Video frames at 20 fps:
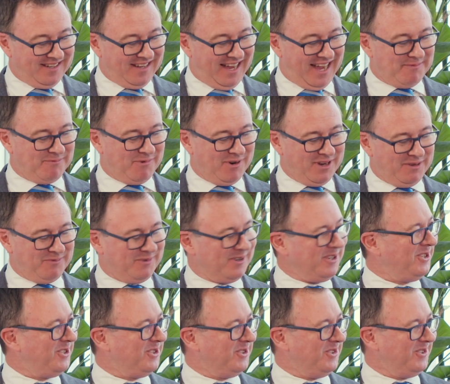what you
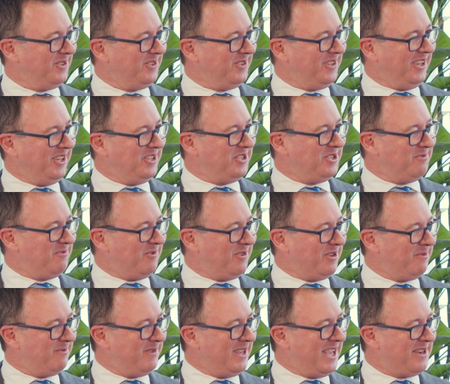want to do is you
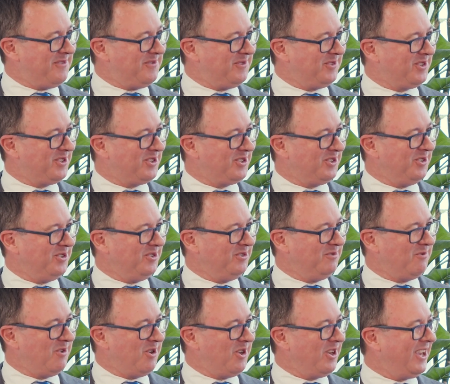want to be able to
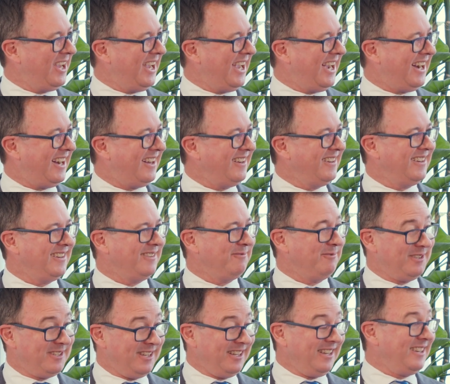work out
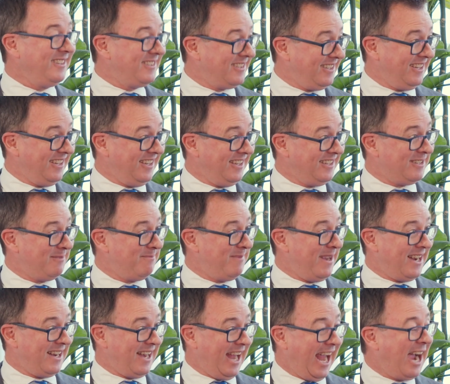resiliency is
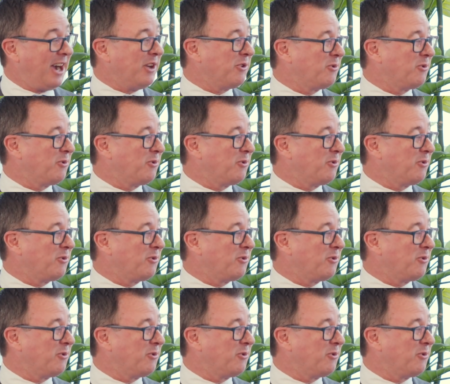about how